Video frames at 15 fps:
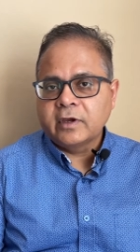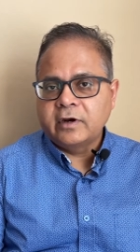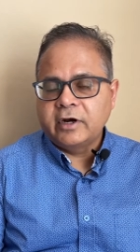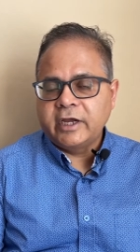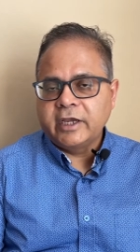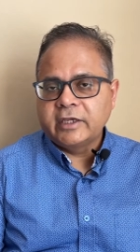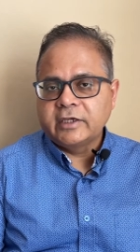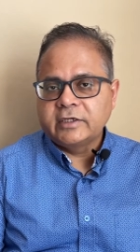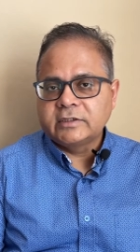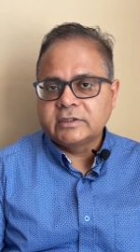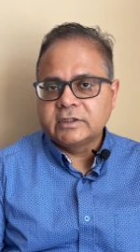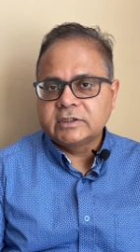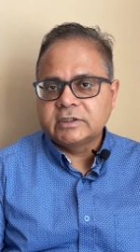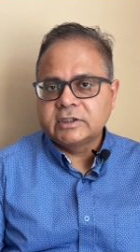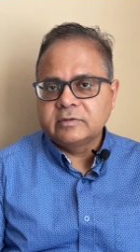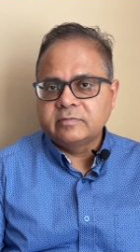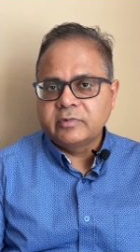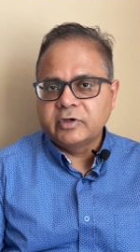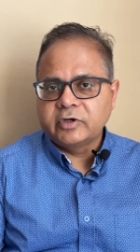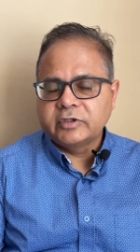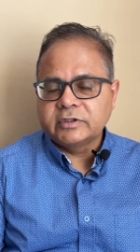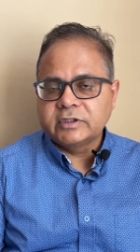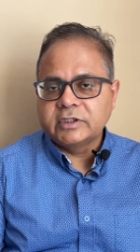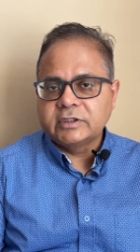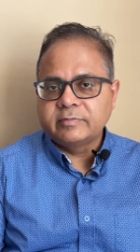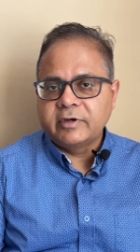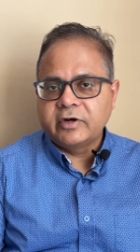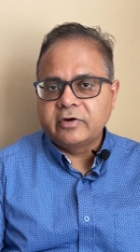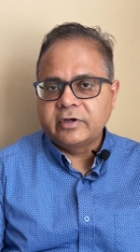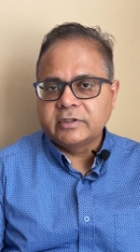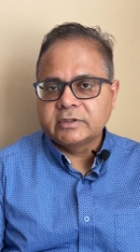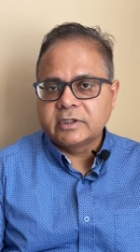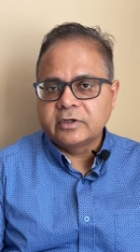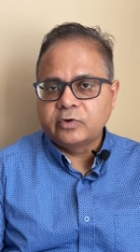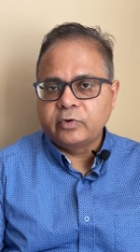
ranking system, because these metrics are